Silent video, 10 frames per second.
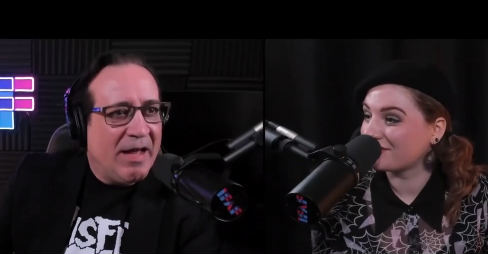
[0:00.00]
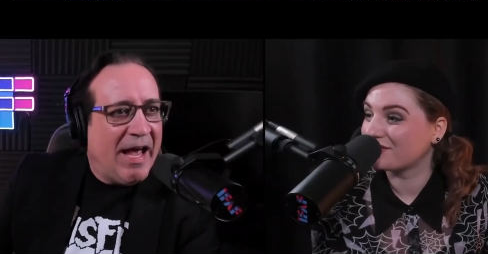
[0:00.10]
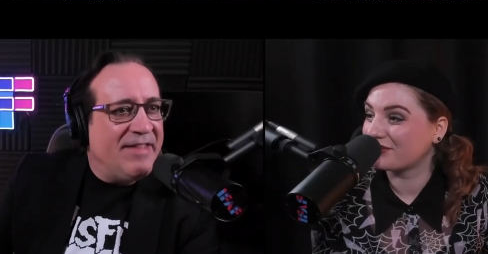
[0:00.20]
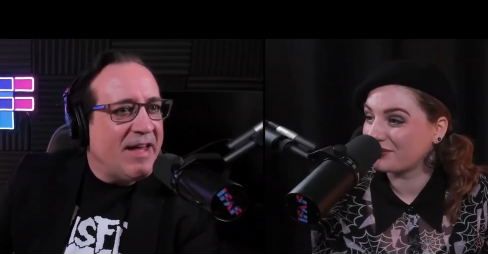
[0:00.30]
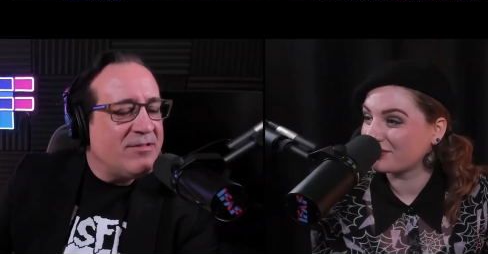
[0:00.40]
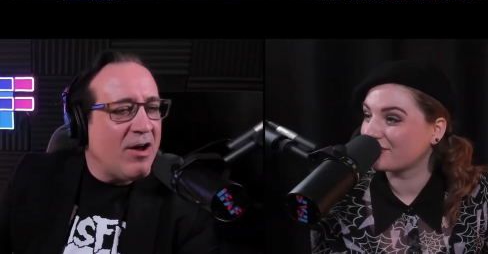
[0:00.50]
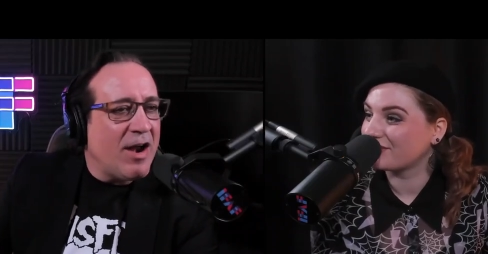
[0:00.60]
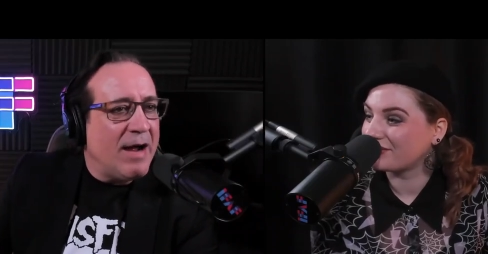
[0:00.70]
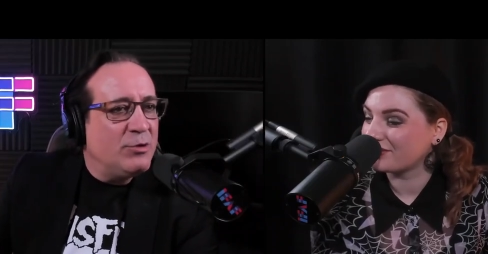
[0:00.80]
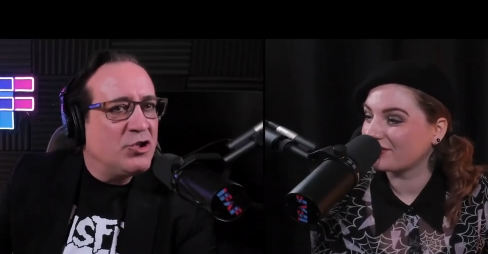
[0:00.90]
Speaker 1: And they thought
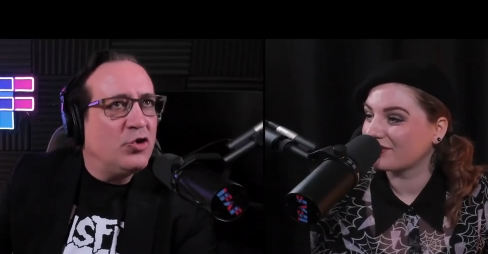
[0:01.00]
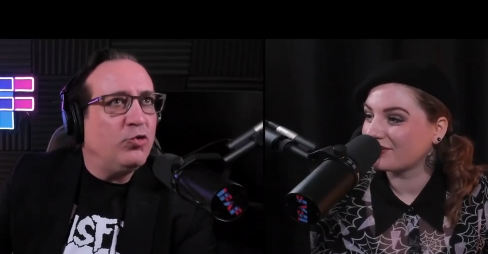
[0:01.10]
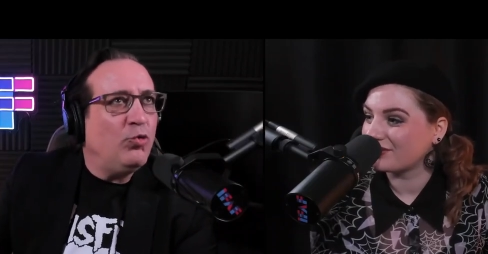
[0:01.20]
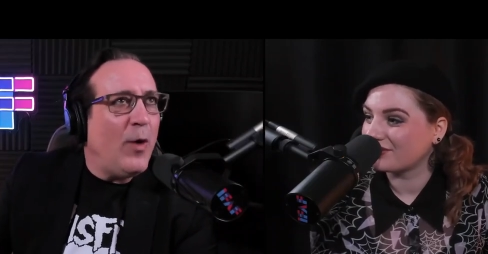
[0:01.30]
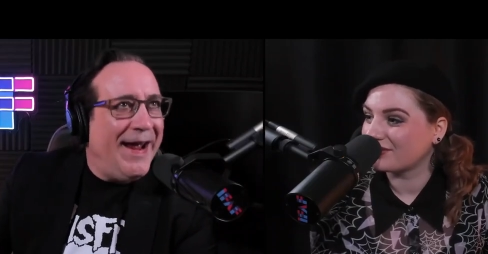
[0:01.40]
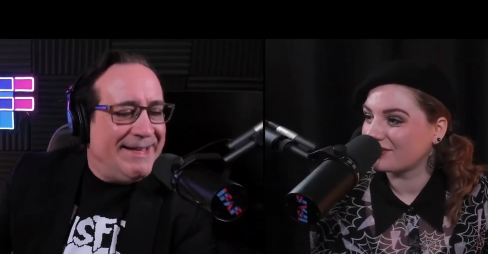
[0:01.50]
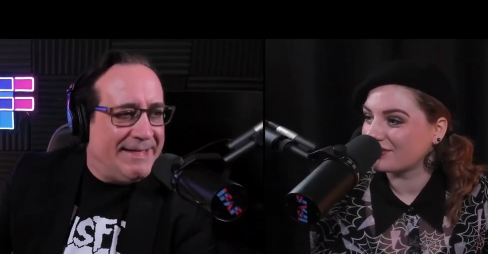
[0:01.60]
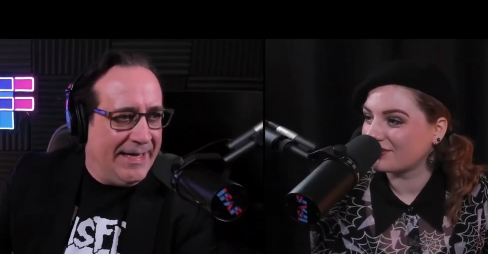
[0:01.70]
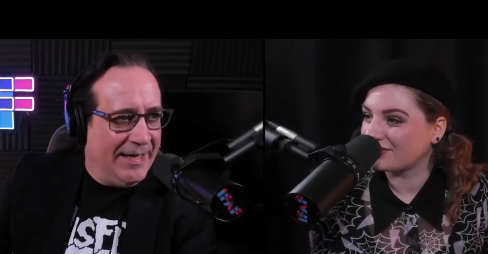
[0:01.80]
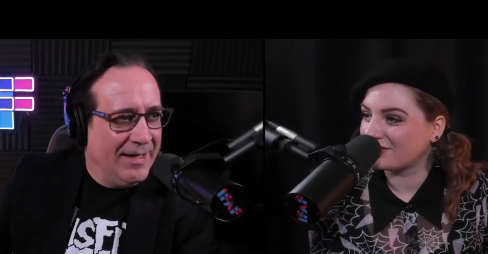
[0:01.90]
I was
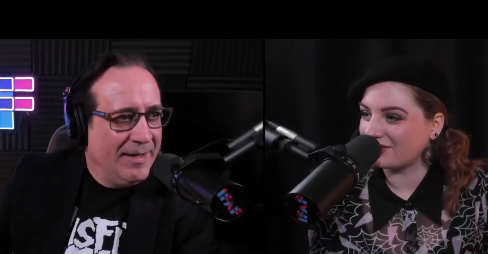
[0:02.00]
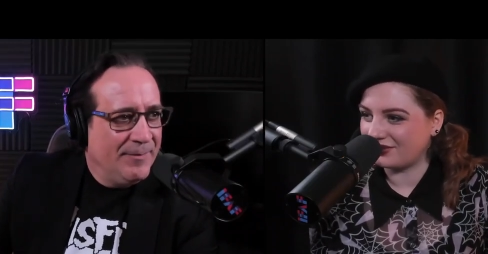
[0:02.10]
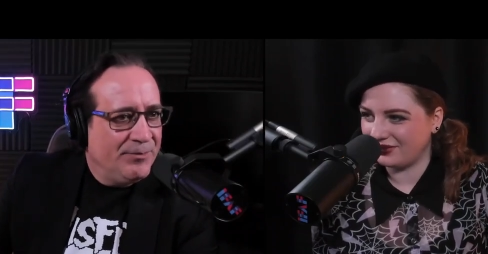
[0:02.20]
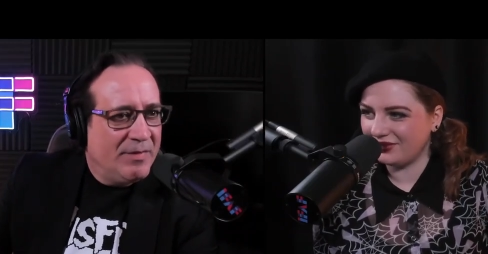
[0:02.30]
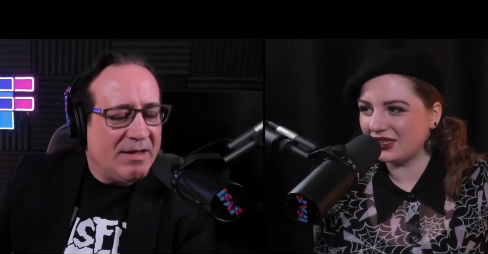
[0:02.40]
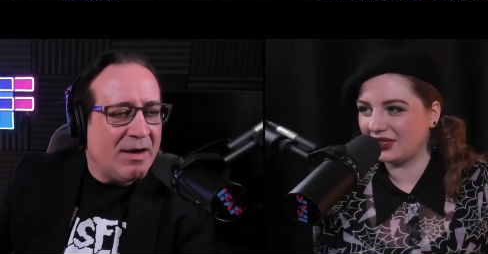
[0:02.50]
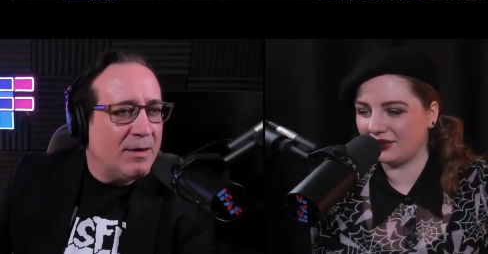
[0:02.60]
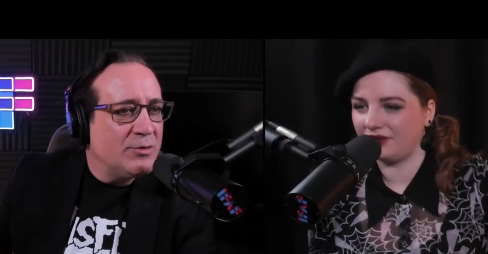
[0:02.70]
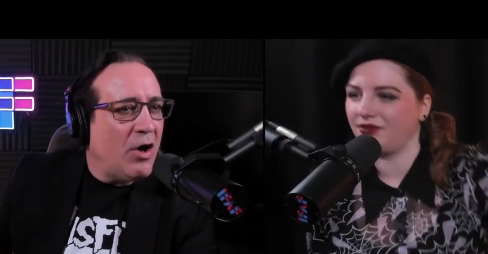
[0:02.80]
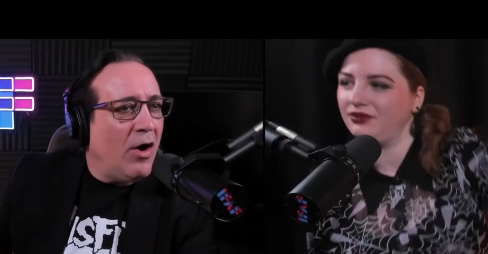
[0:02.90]
crazy. Mm-hmm. They thought I
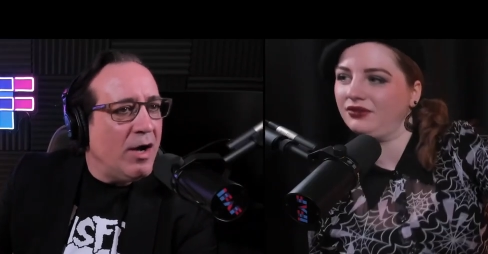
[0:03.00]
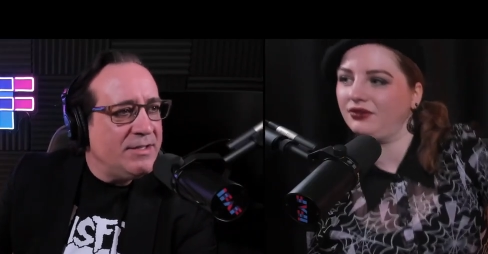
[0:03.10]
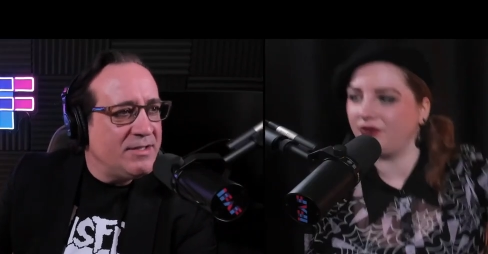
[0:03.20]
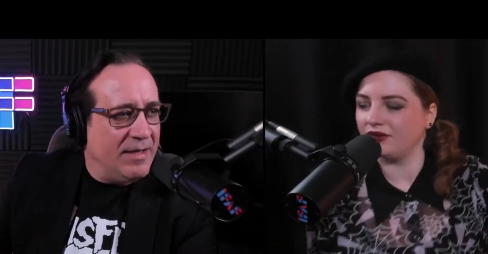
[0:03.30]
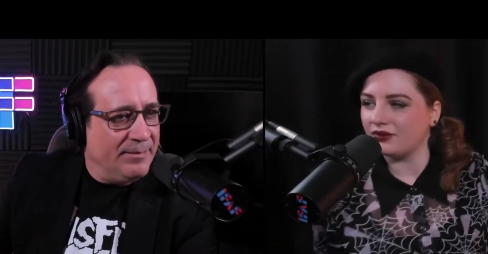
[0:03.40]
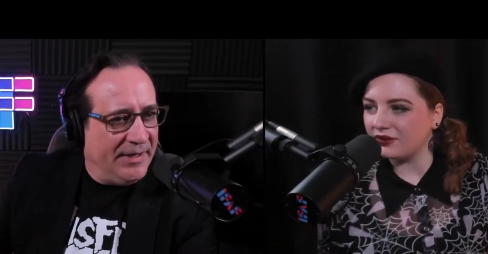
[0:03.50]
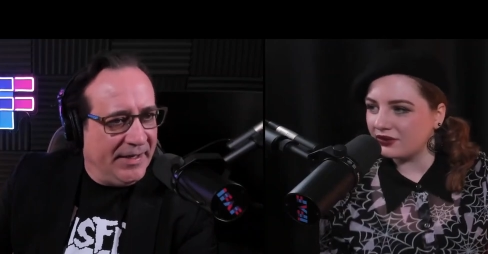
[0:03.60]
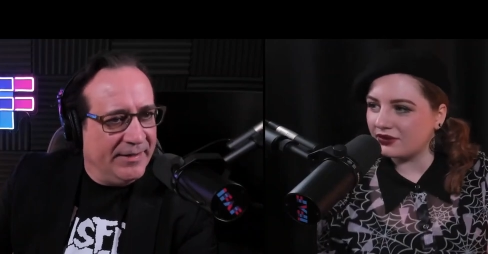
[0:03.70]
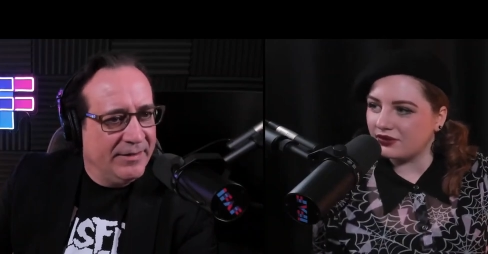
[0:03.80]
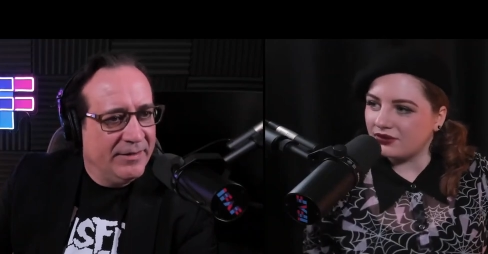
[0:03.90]
was on
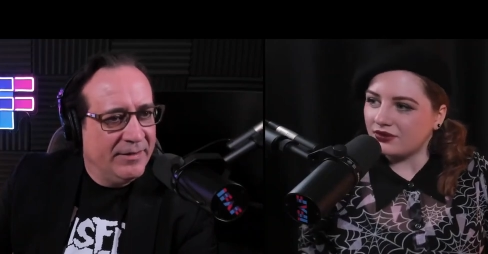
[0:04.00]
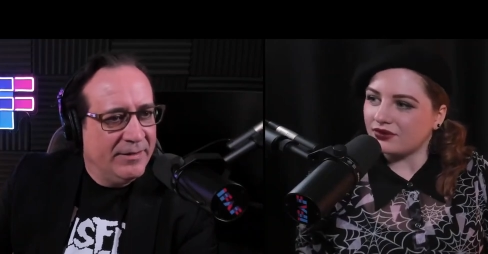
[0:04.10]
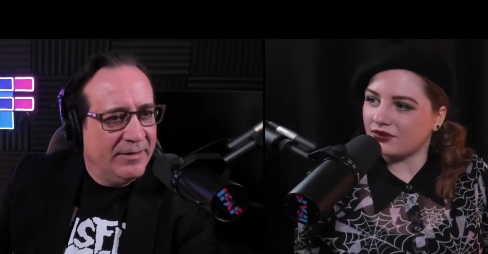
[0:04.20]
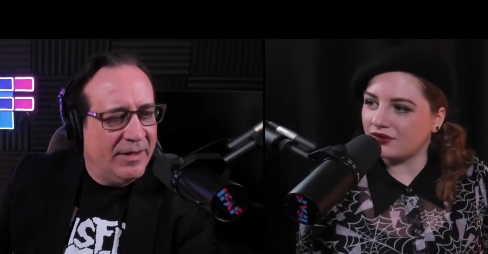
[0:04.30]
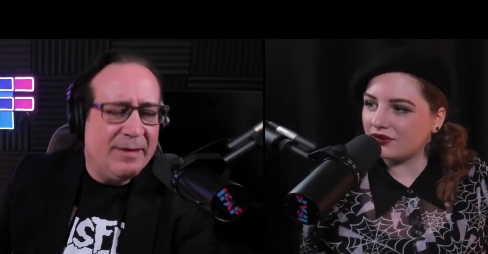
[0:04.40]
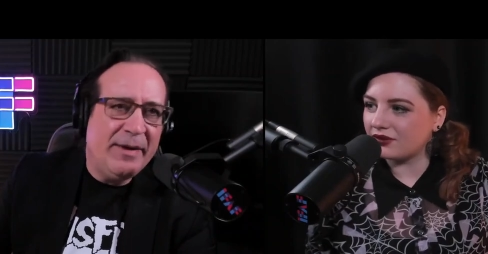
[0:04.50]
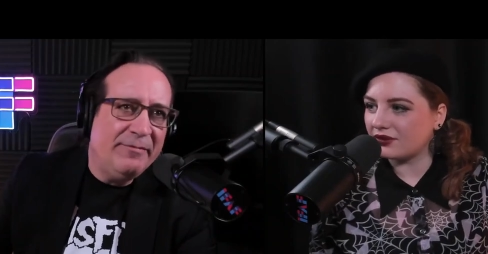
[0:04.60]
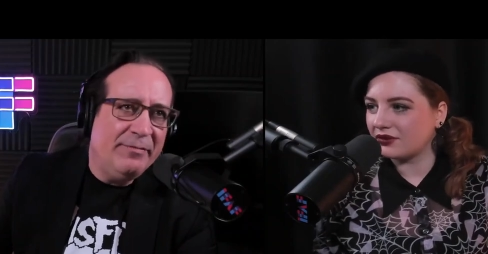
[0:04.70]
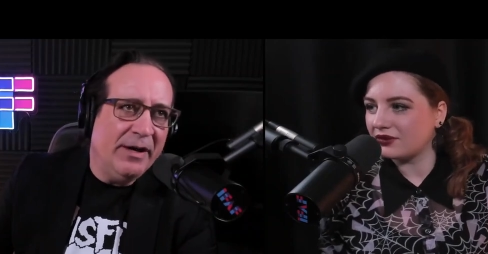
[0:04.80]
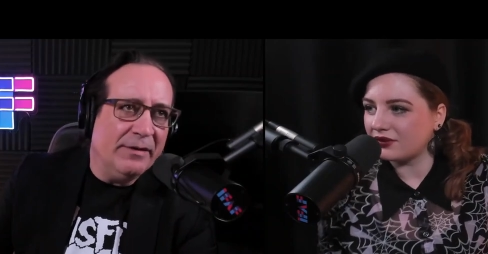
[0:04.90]
something. And I may
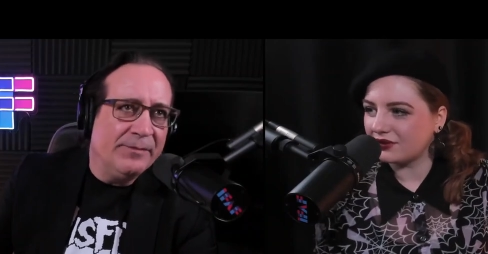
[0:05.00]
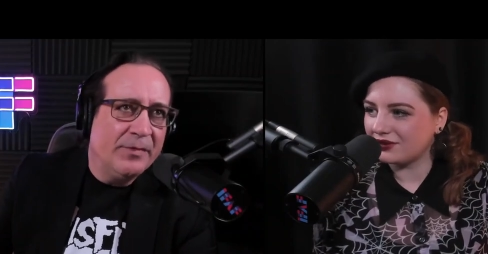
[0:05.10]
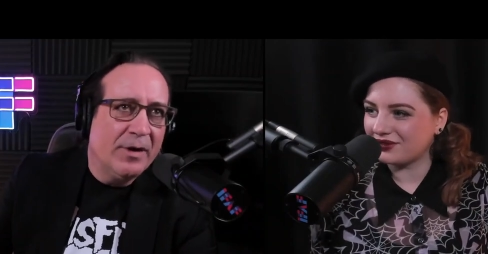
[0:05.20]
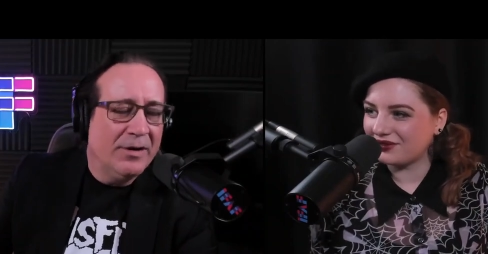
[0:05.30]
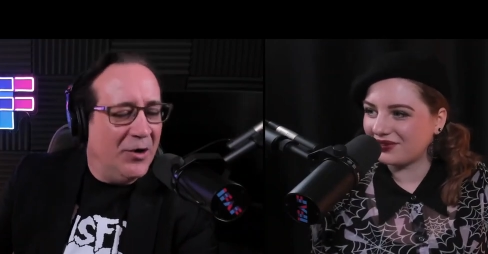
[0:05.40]
have been. No,